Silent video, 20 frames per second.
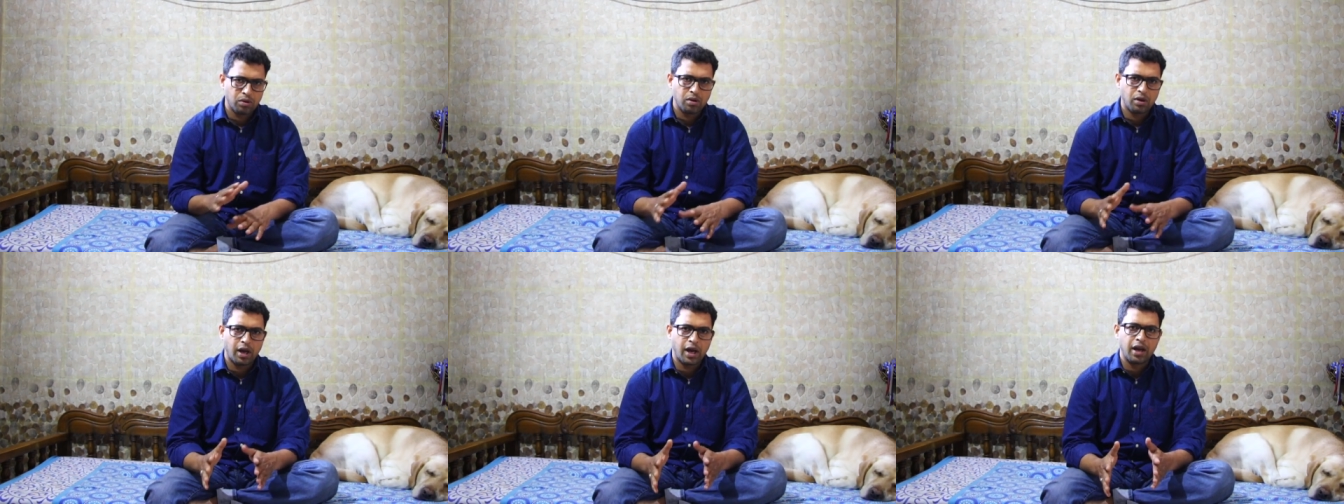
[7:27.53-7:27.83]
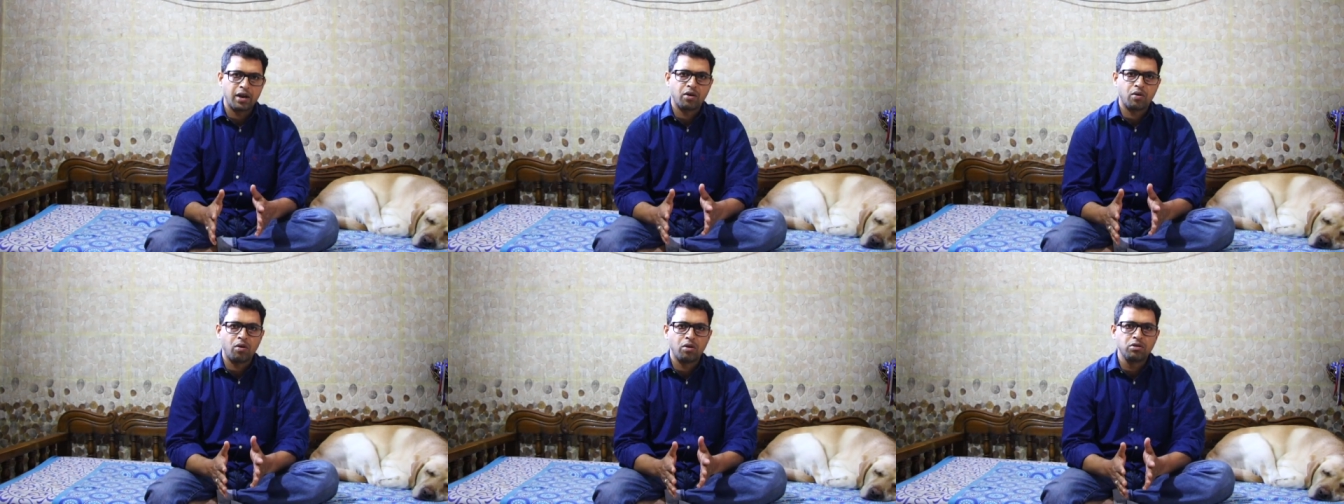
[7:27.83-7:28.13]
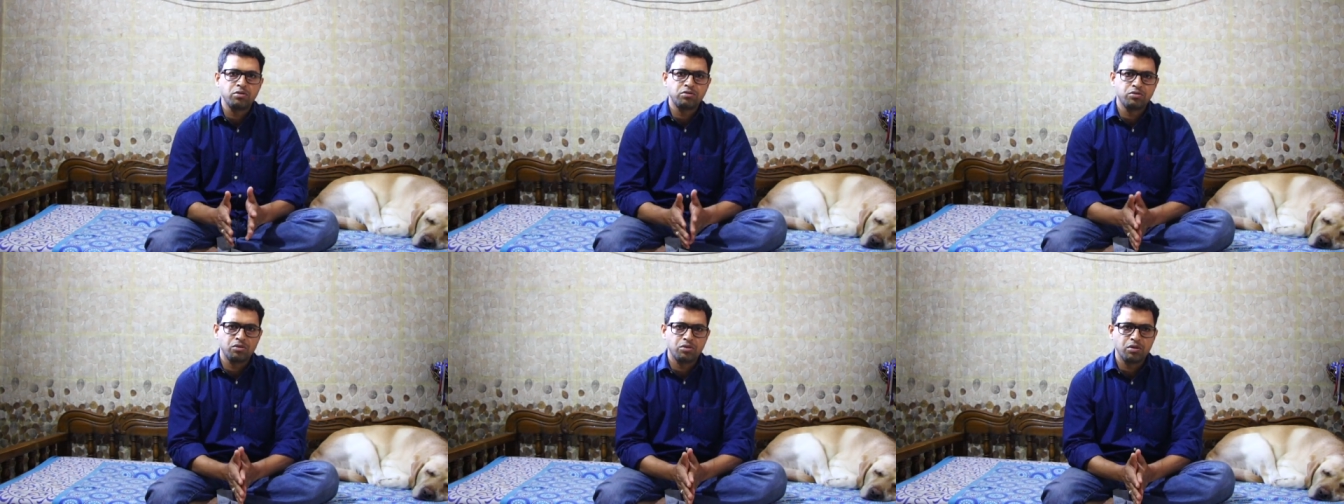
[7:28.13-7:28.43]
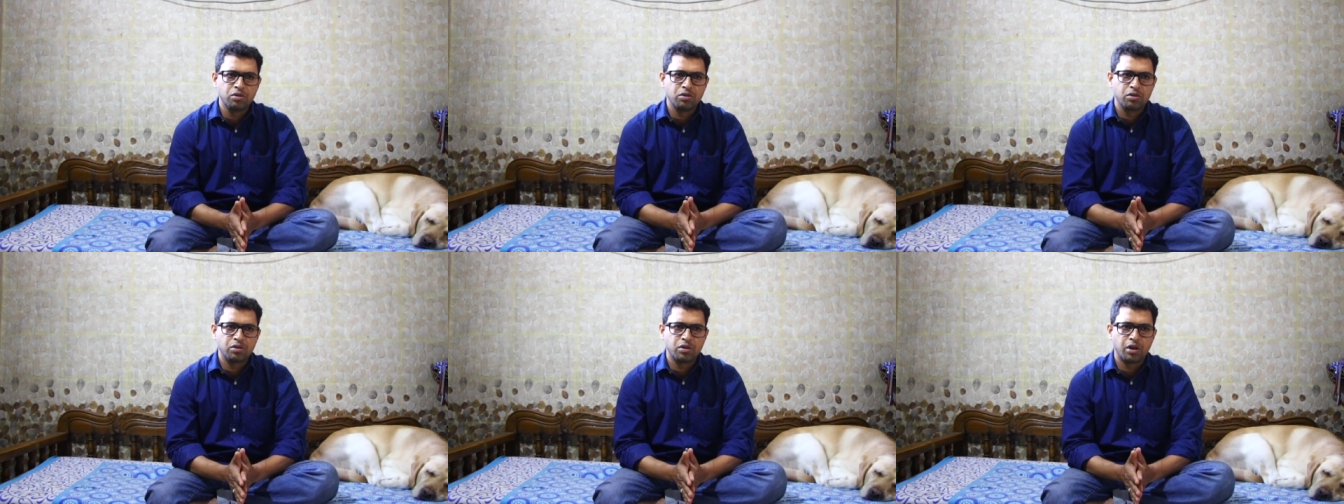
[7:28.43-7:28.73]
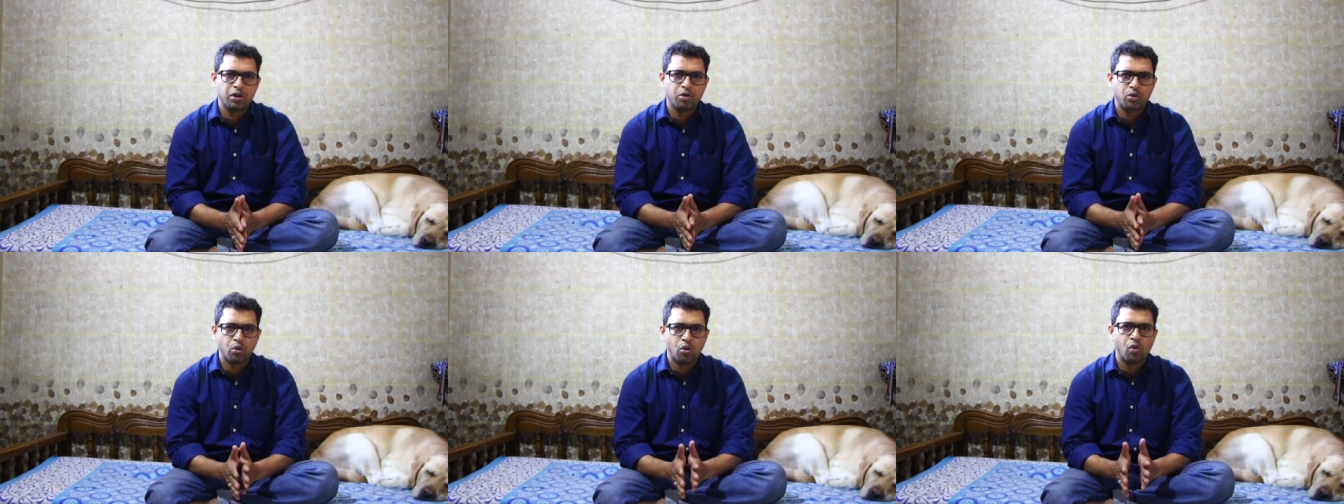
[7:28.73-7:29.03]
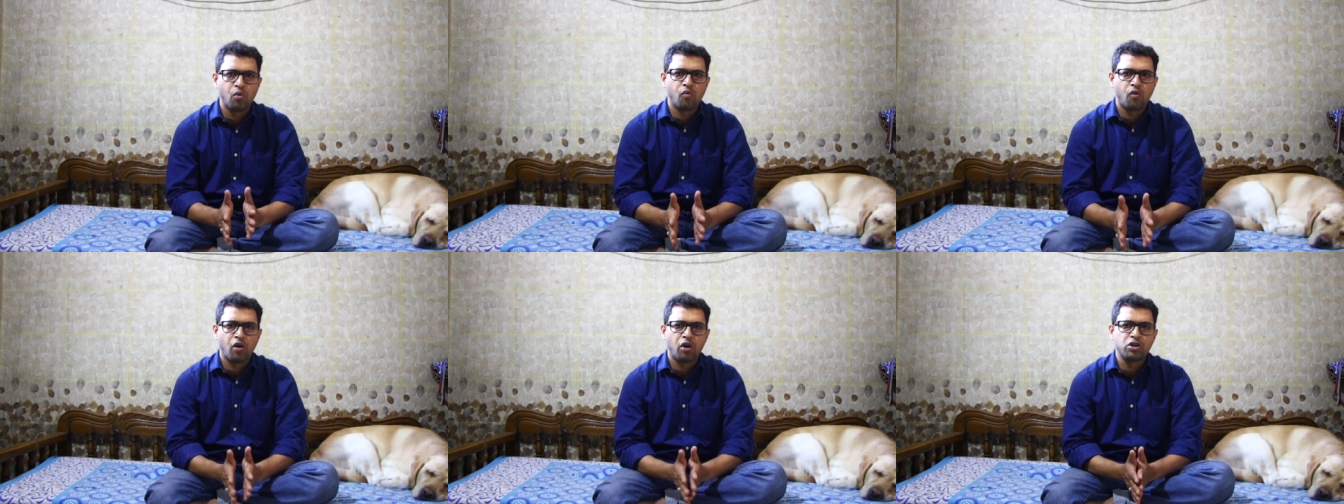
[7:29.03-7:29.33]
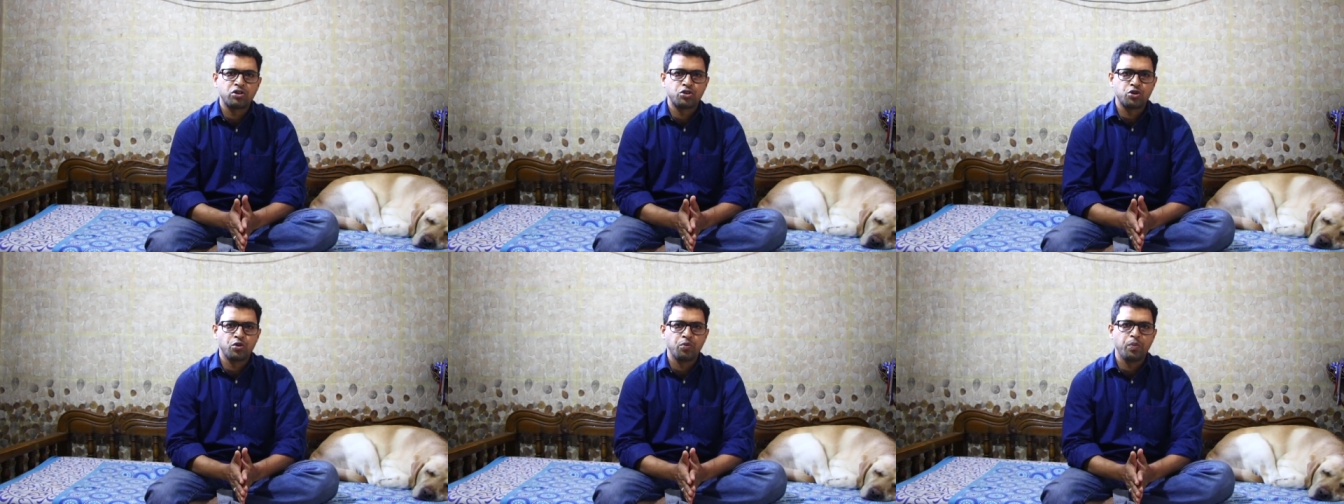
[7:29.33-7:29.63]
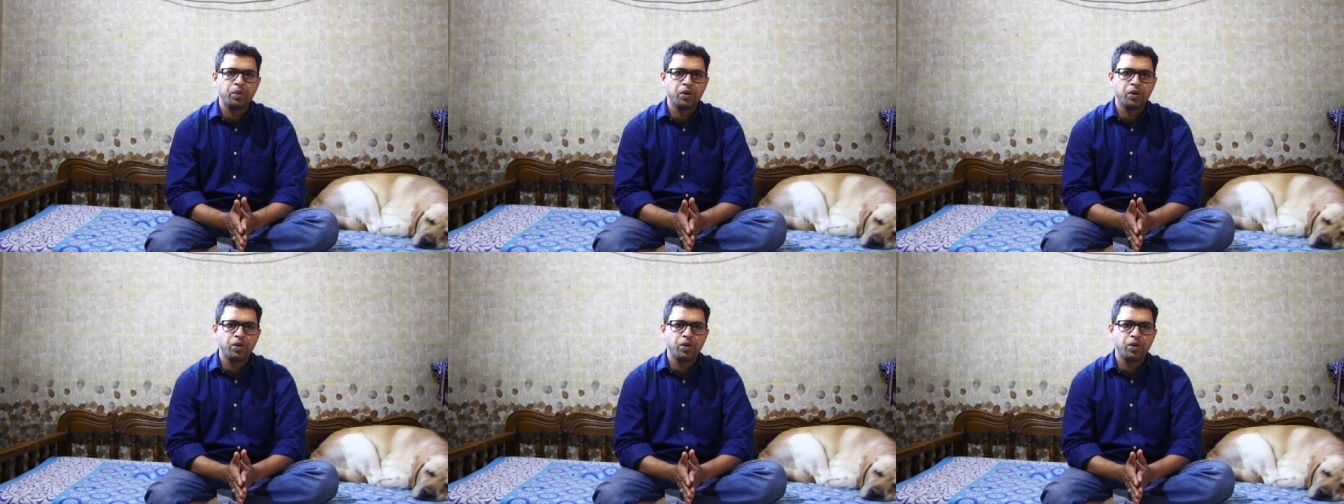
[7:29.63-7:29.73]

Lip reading: And also the no word should